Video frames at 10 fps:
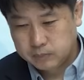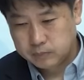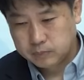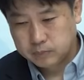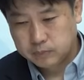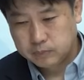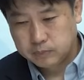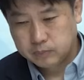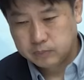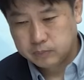
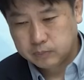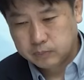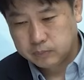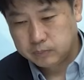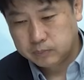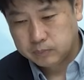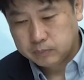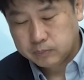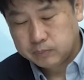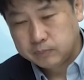
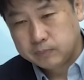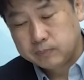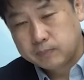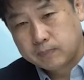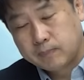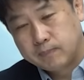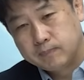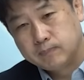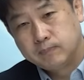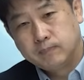
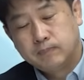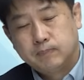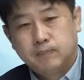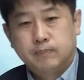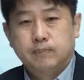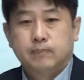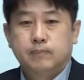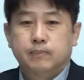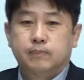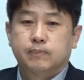
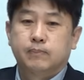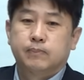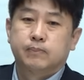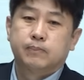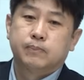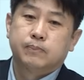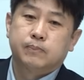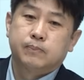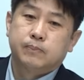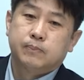
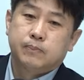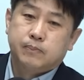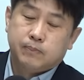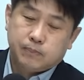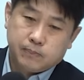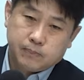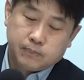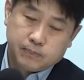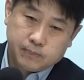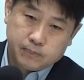
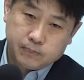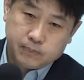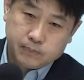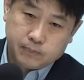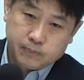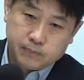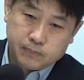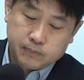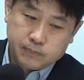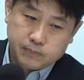No words are spoken by the person on screen.